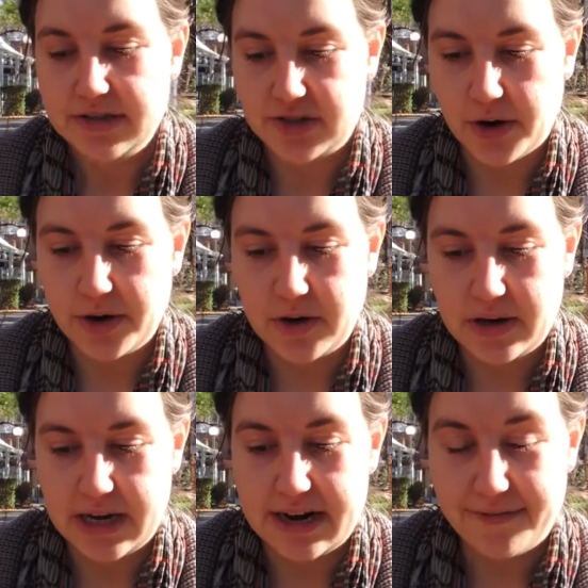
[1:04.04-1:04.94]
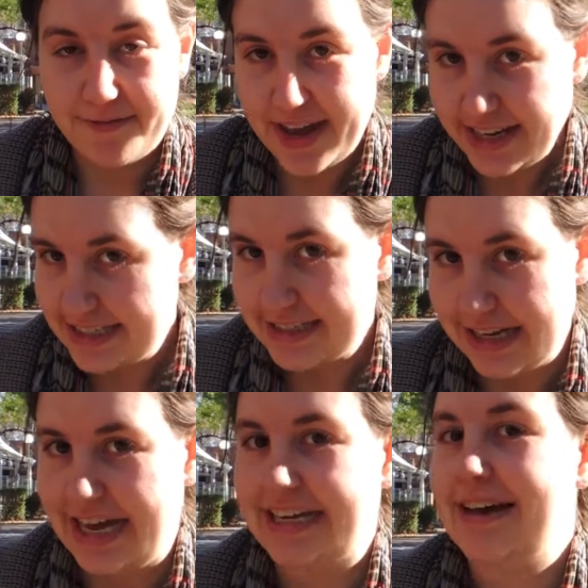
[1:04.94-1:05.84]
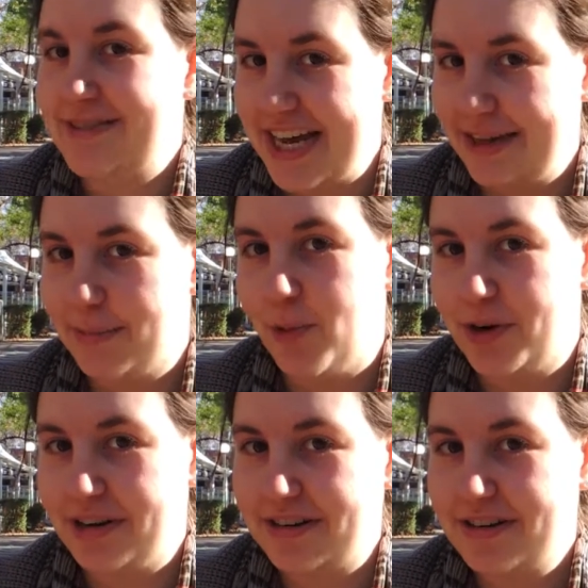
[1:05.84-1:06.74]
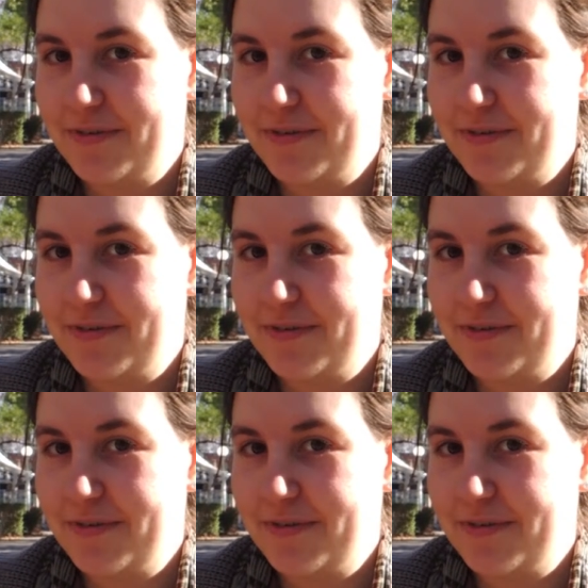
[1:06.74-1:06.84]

So in effect, it's like they've teleported,